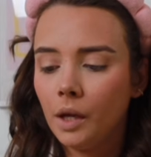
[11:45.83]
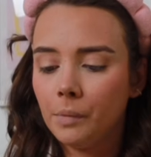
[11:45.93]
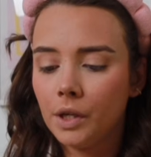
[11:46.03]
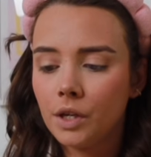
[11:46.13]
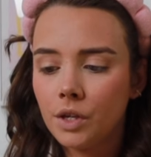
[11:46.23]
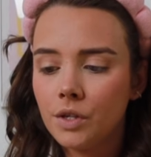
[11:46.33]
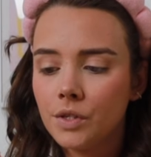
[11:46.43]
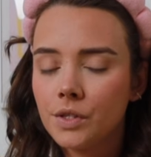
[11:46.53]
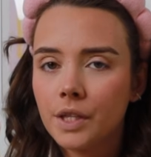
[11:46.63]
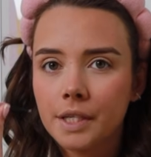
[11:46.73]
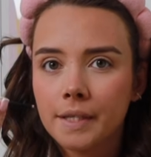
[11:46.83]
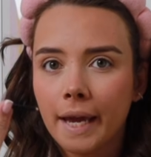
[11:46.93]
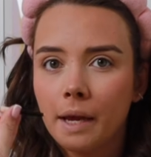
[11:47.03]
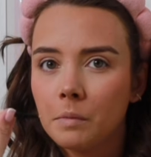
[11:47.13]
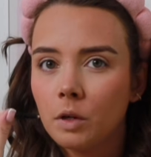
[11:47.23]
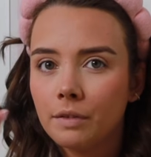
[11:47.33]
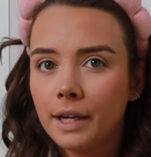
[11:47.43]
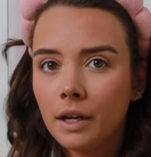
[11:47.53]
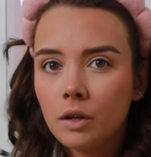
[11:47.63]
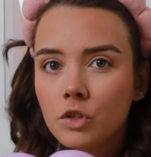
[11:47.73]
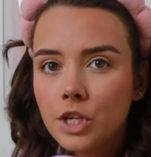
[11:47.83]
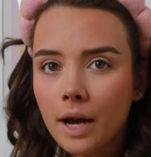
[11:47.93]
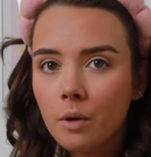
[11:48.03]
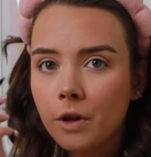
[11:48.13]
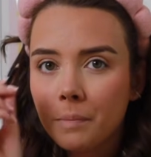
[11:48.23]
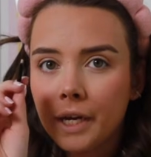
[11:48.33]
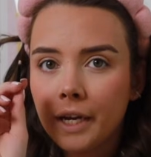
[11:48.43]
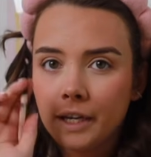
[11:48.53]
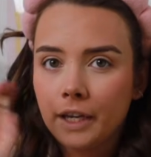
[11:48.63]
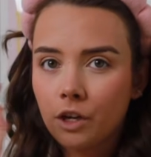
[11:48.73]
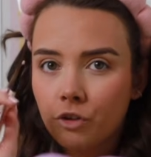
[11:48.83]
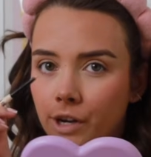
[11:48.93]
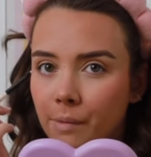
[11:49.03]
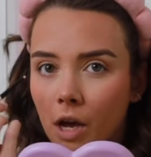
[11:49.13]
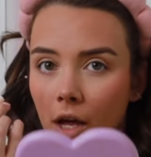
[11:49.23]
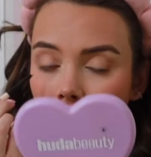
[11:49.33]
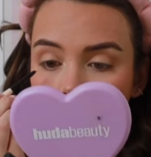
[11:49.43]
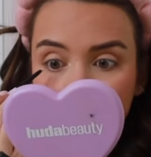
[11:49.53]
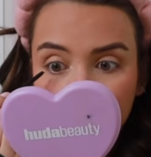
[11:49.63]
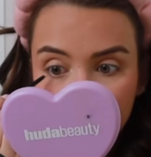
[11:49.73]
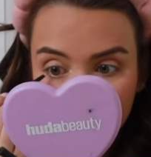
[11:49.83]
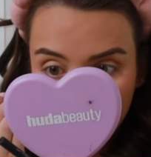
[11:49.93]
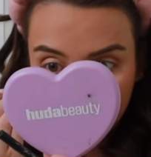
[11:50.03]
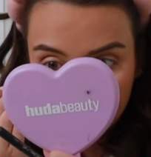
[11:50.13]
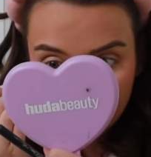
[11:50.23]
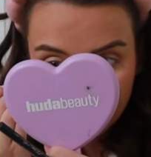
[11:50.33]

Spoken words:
I'm going to use the same L'Oreal gel one but in like a cream colour for underneath.